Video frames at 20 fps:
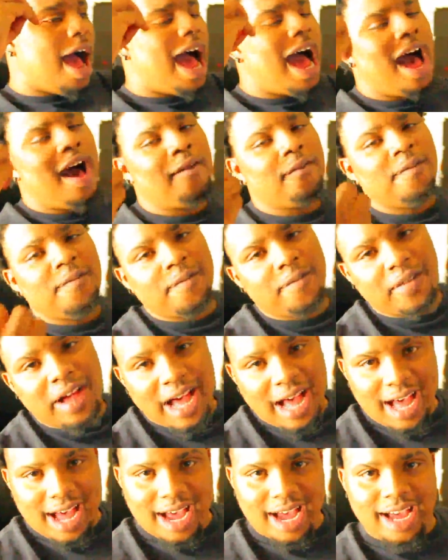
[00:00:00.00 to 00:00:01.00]
I'm
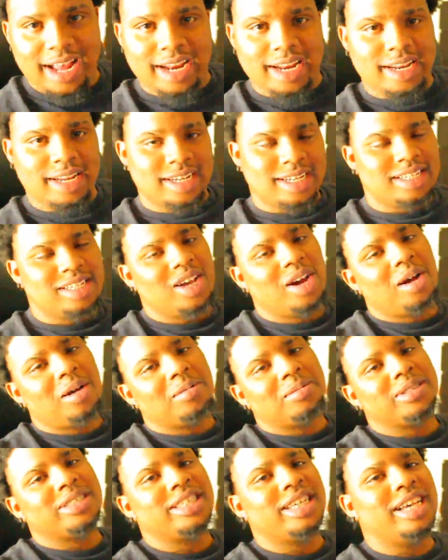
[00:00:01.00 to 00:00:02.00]
fine. You know
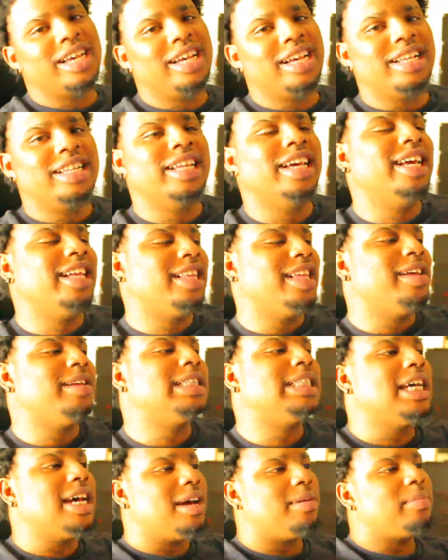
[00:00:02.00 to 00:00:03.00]
what I'm saying? At
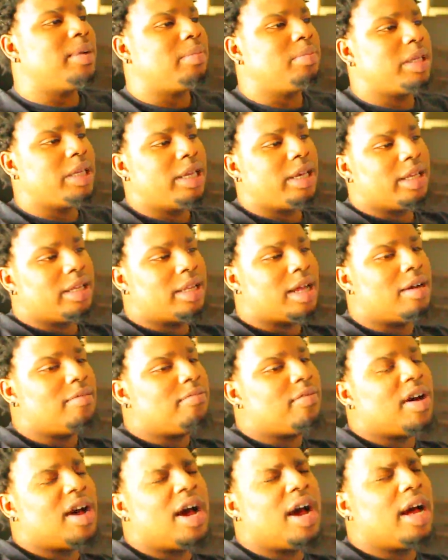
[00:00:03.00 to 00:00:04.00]
that time, I'm thinking, I'm
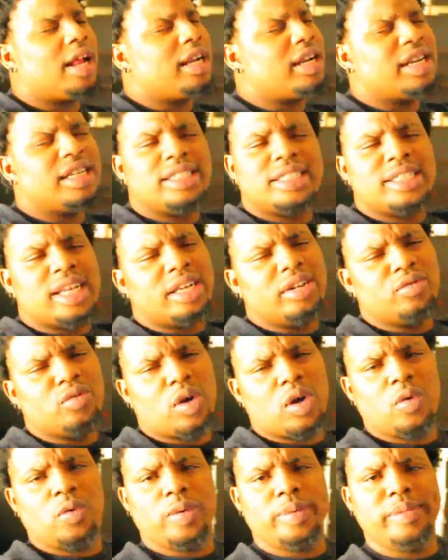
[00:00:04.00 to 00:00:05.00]
fine. There's nothing
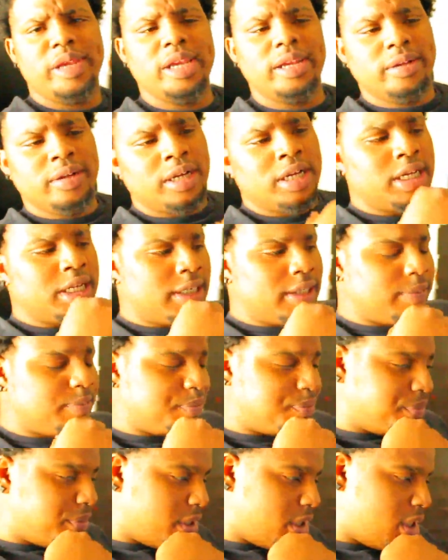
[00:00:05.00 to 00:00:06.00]
wrong with
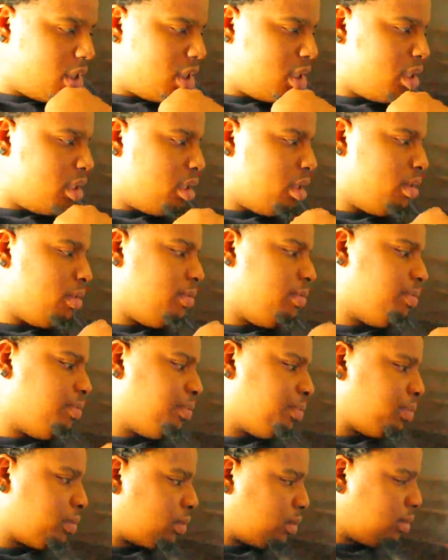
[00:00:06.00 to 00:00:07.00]
me.
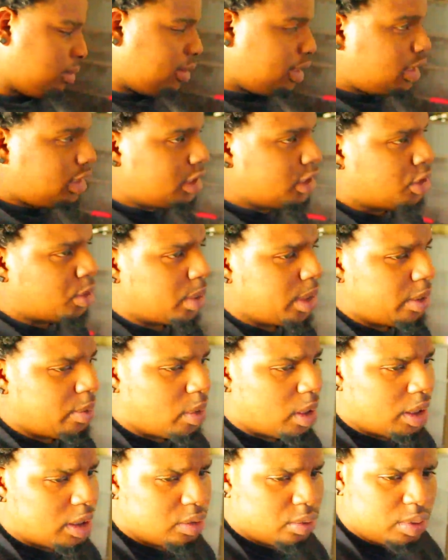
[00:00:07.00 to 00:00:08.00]

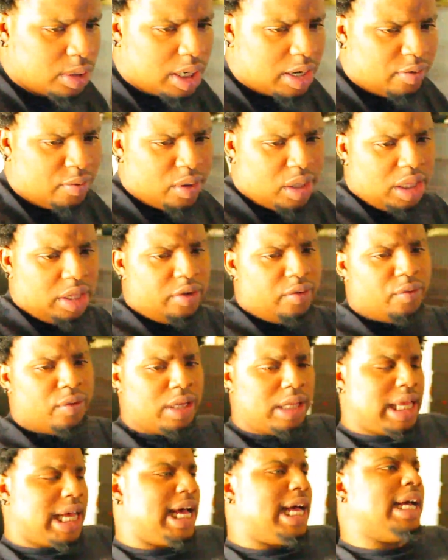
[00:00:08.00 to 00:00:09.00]
21 is when I really
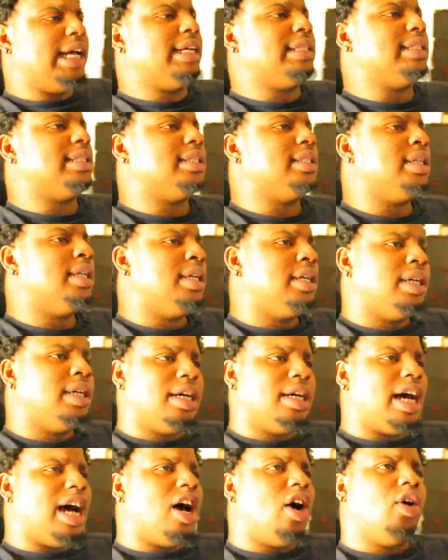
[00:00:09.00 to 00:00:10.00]
realized,
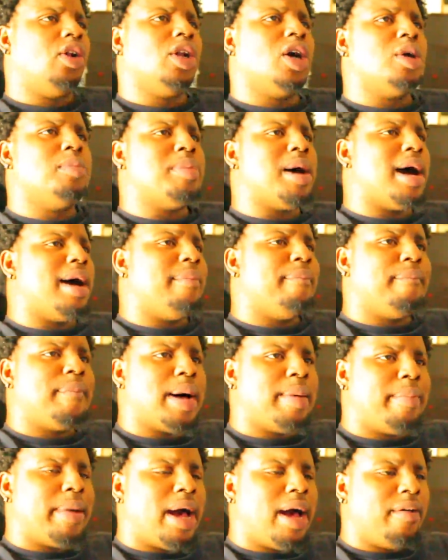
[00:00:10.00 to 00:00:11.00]
I don't know,
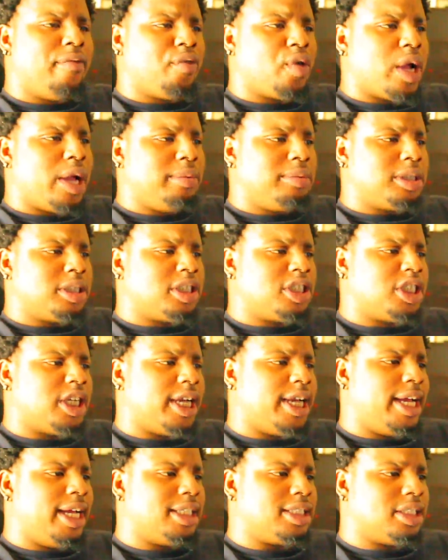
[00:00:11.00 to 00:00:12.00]
my mind frame just
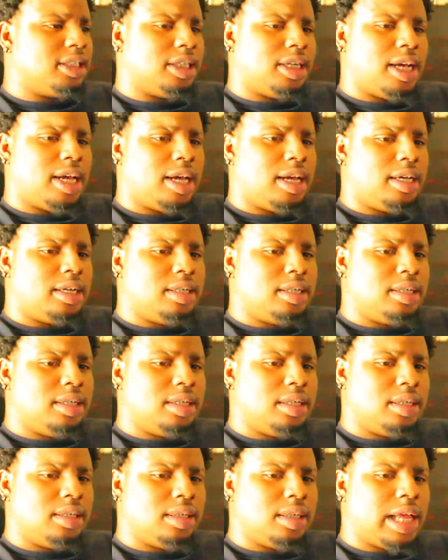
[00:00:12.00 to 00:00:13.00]
changed, and
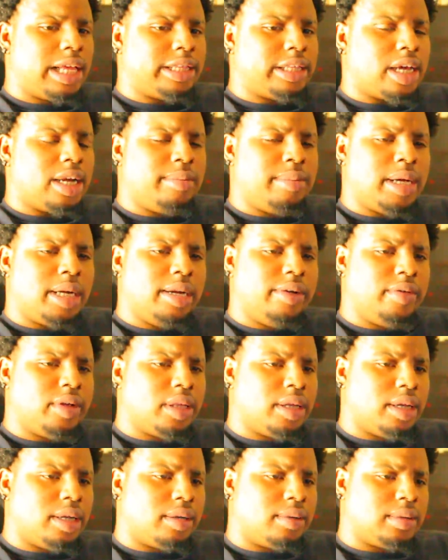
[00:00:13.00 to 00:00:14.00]
I thought about
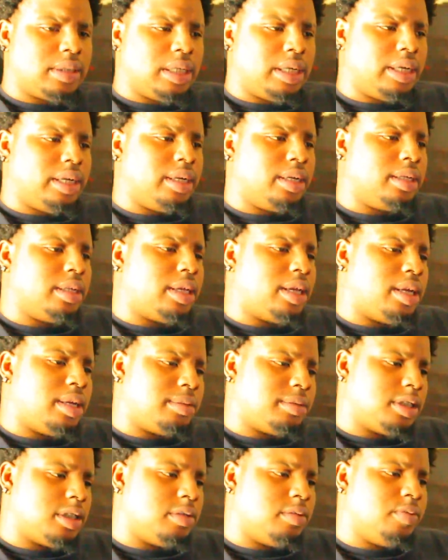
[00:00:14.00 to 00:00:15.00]
everything. I was like,
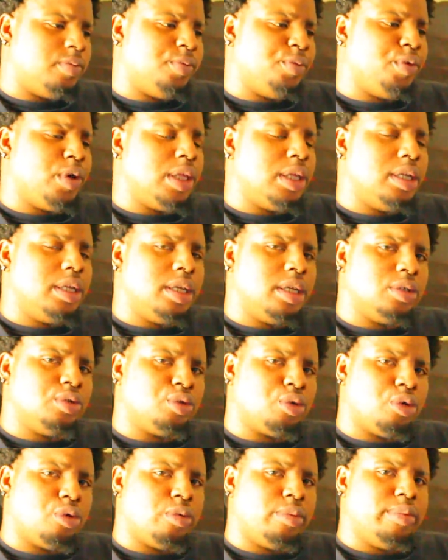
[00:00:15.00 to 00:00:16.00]
damn, something really is
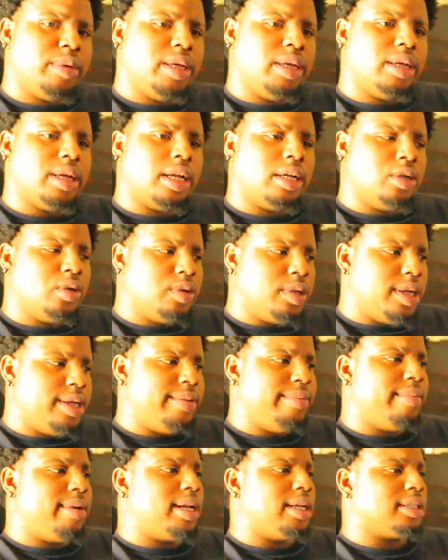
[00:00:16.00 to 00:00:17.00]
wrong with me. I do
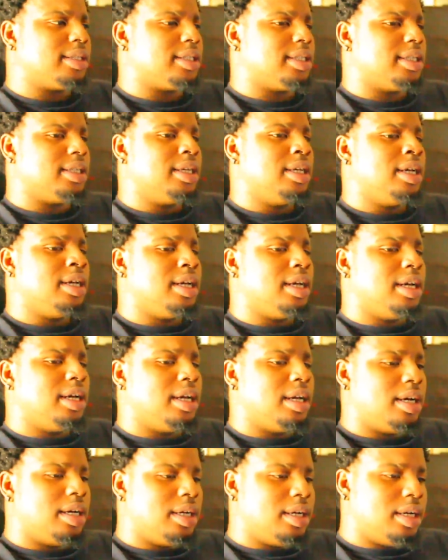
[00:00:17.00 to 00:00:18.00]
need medicine.
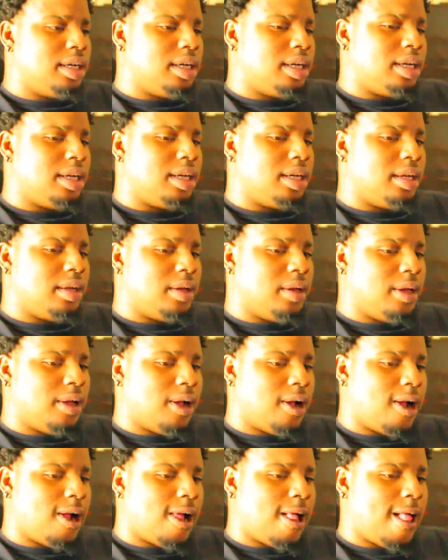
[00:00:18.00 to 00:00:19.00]

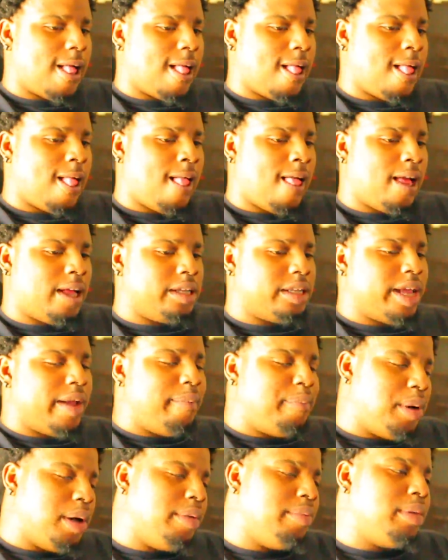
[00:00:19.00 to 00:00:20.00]

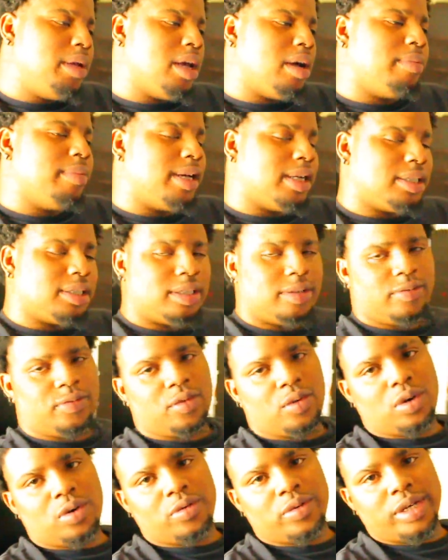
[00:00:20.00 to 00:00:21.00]
They put me on medicine
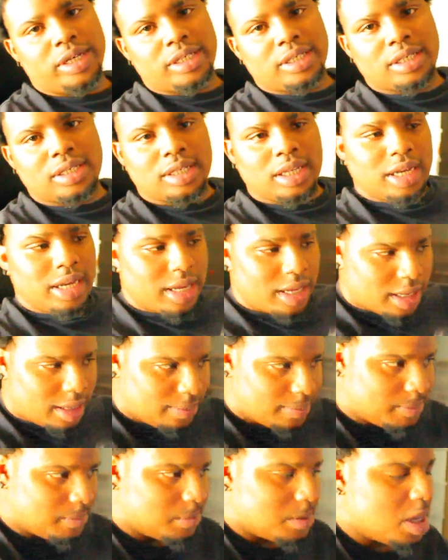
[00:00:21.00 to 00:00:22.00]
for a reason, like,
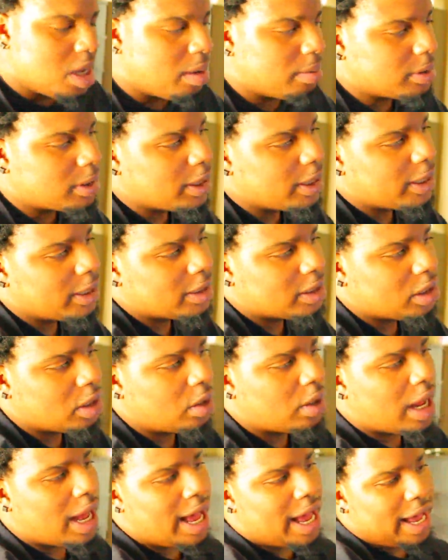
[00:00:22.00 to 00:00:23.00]
you know what I'm saying? So
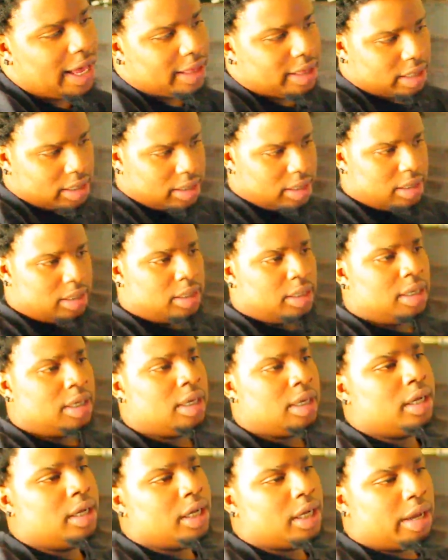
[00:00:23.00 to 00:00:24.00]
I had to
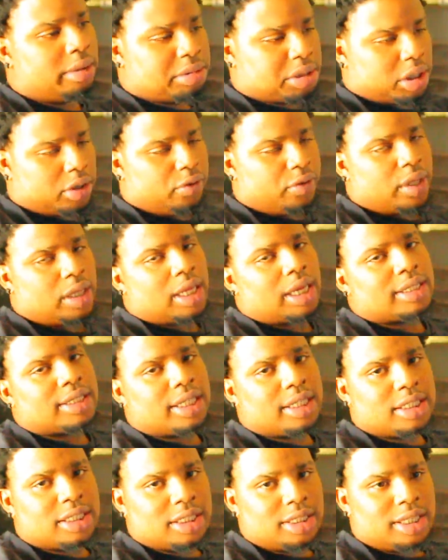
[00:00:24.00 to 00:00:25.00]
come to the
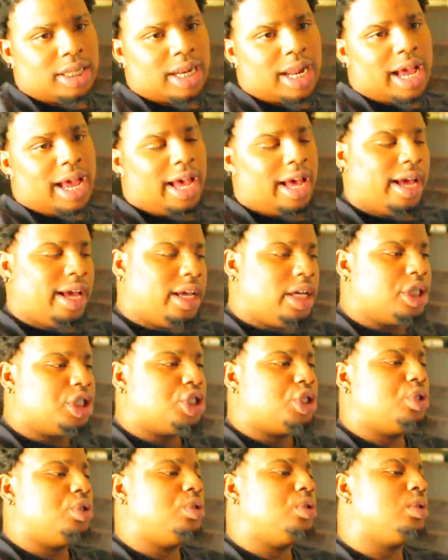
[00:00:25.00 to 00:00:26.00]
realization that I had
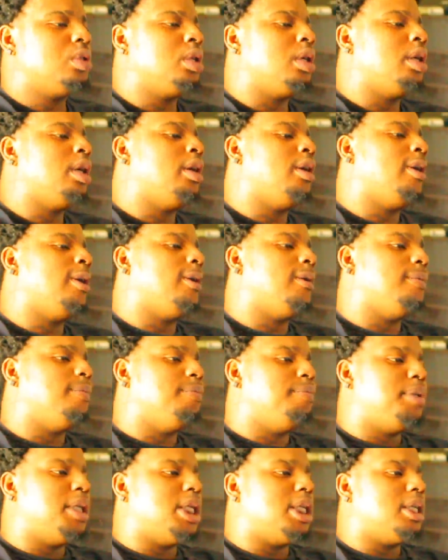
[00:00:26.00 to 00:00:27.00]
issues.
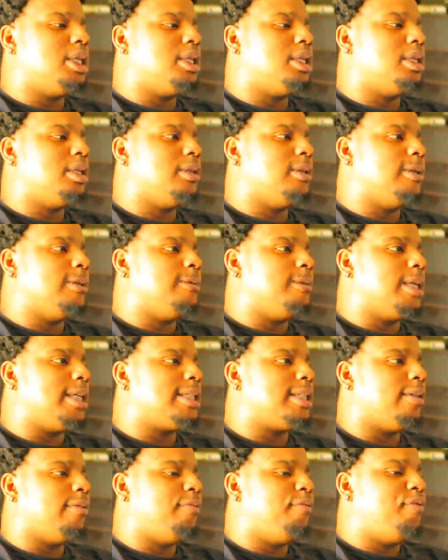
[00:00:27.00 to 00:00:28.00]
But
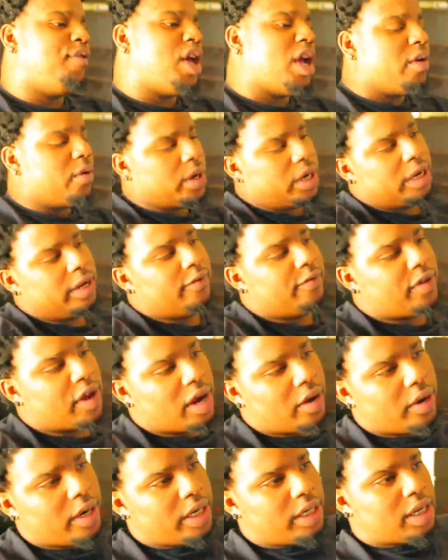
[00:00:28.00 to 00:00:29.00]
that's a very,
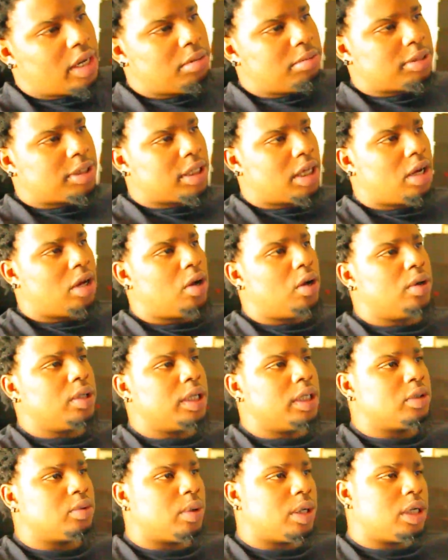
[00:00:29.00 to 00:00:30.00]
very dope
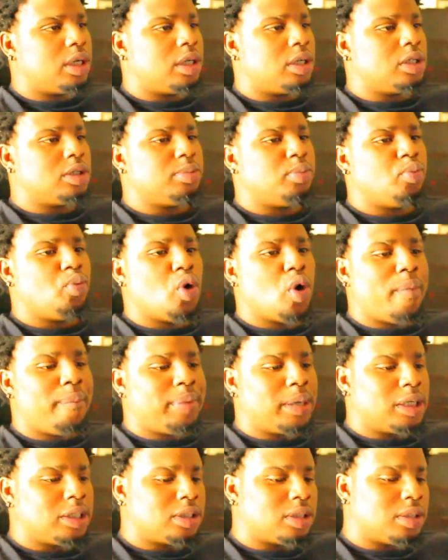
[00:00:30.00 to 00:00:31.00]
song. It's one of those more
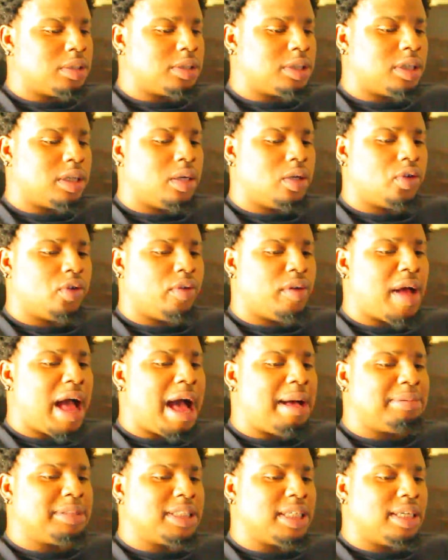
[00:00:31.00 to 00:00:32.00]
personal songs from
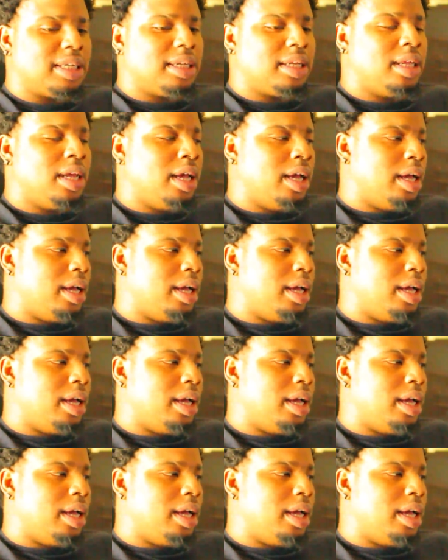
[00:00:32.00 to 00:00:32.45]
Hopson.